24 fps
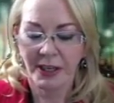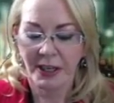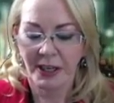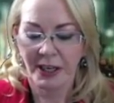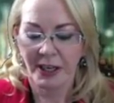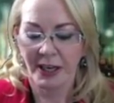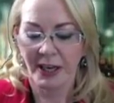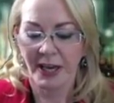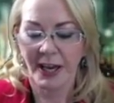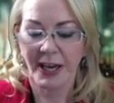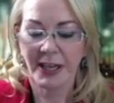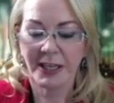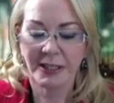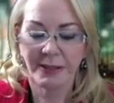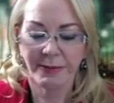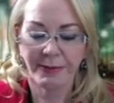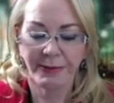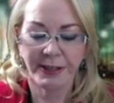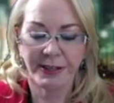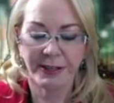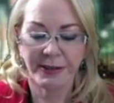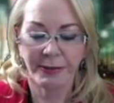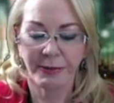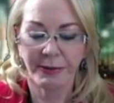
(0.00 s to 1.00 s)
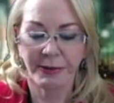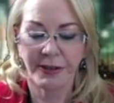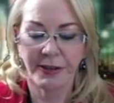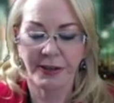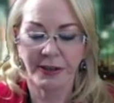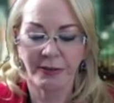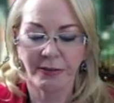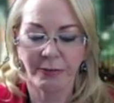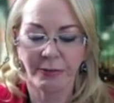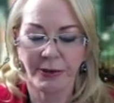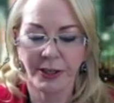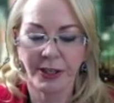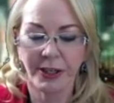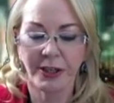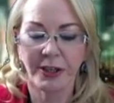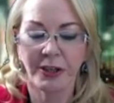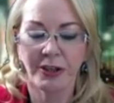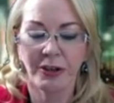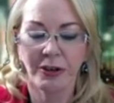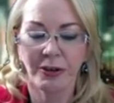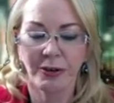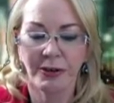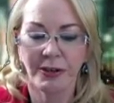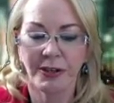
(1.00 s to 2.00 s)
aspects with
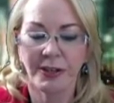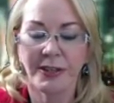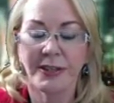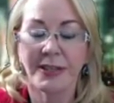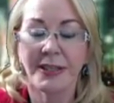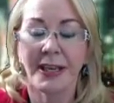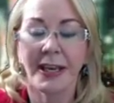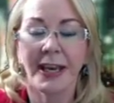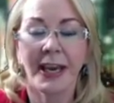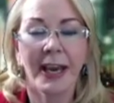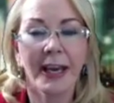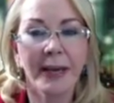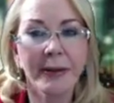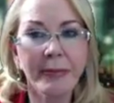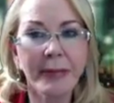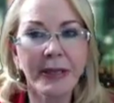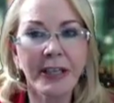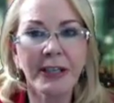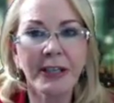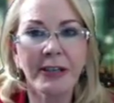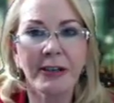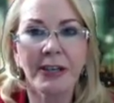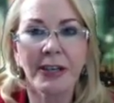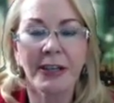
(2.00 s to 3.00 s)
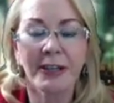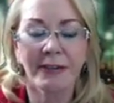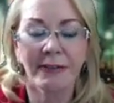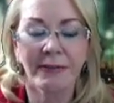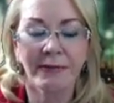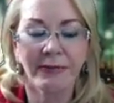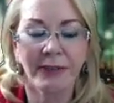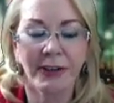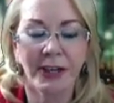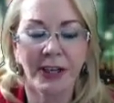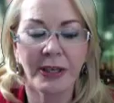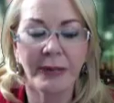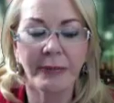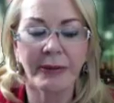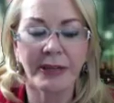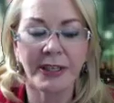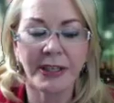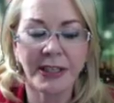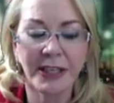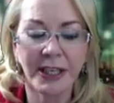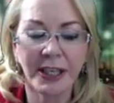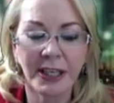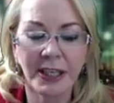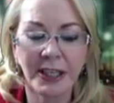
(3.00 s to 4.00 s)
Uranus can be quite confronting,
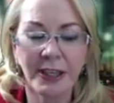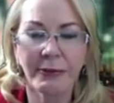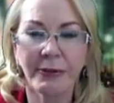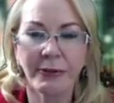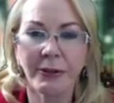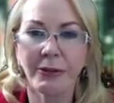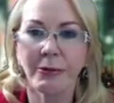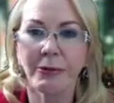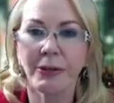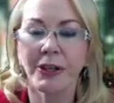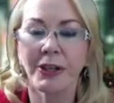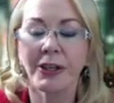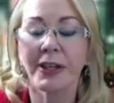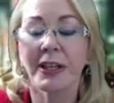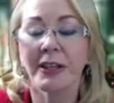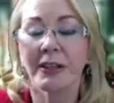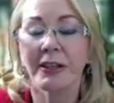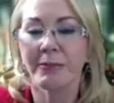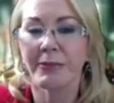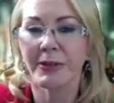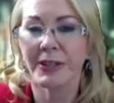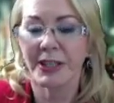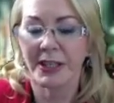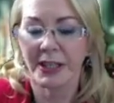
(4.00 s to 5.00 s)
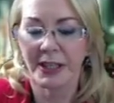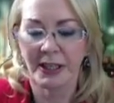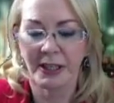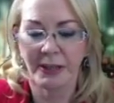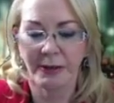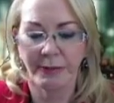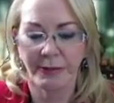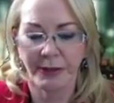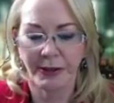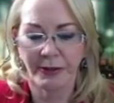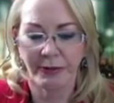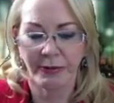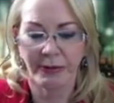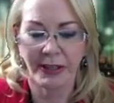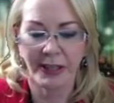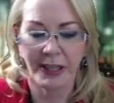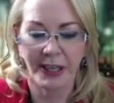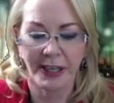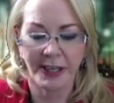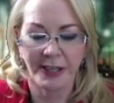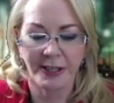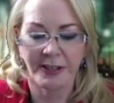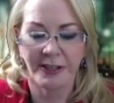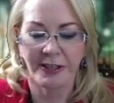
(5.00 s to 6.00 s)
particularly with work and particularly with
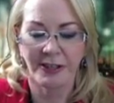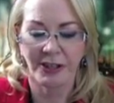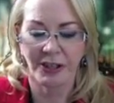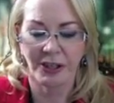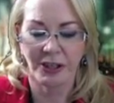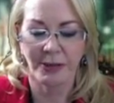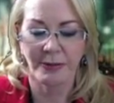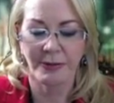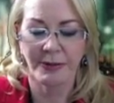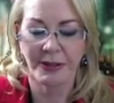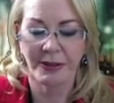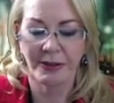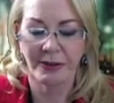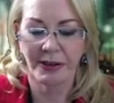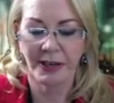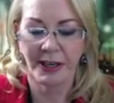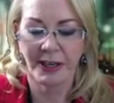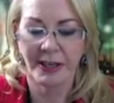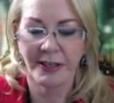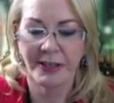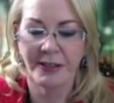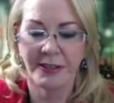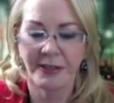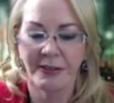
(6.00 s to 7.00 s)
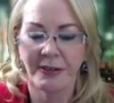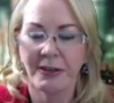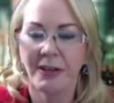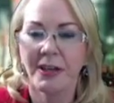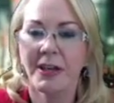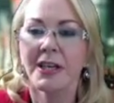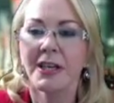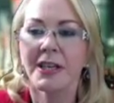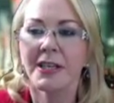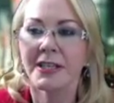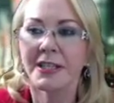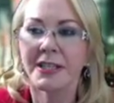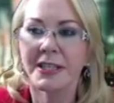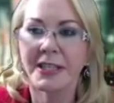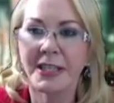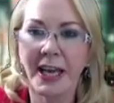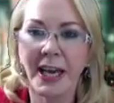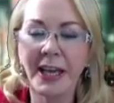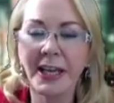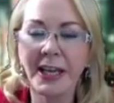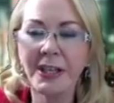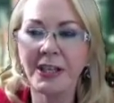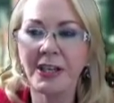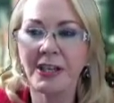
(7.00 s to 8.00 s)
relationships. Okay, so
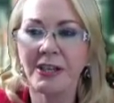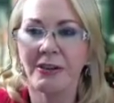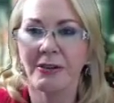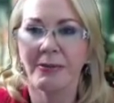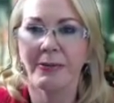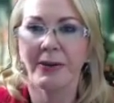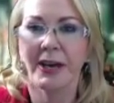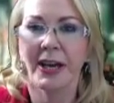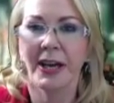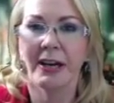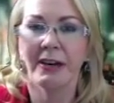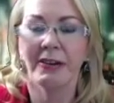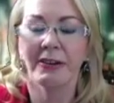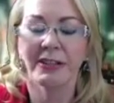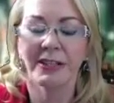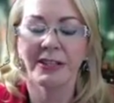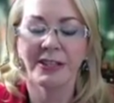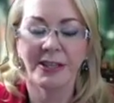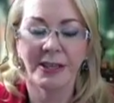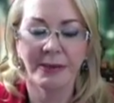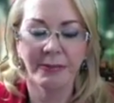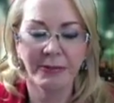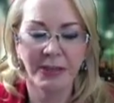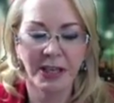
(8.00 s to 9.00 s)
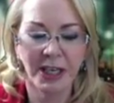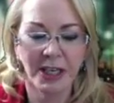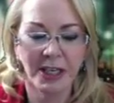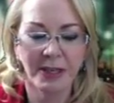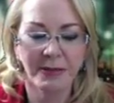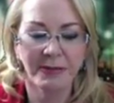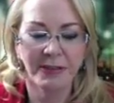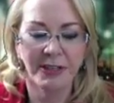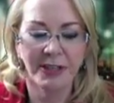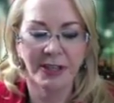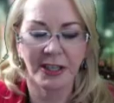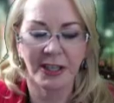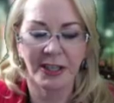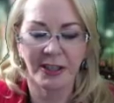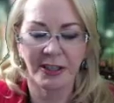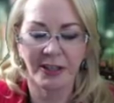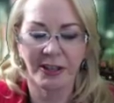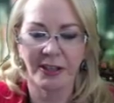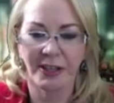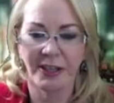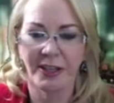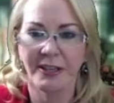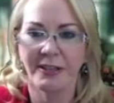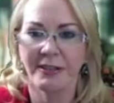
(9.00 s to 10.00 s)
stand in your power. Sometimes that
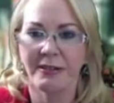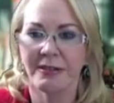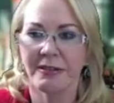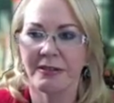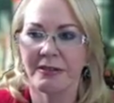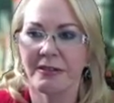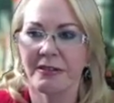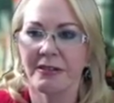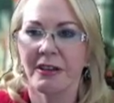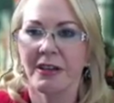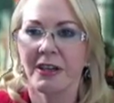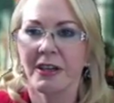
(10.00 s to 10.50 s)
these,